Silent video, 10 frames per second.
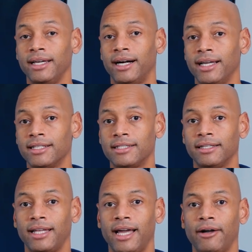uh, is
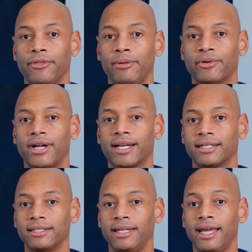still a healthy
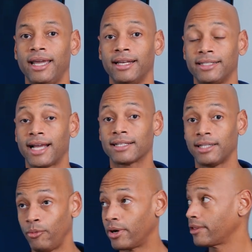product today, and it's
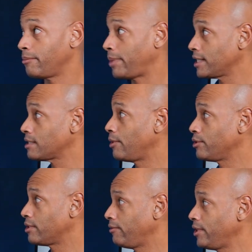actually one of the best,
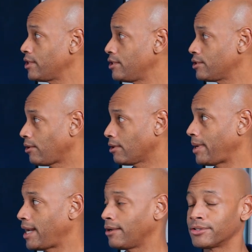most efficient solar
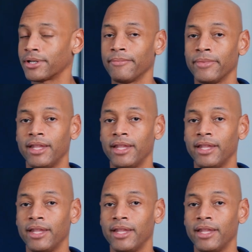panels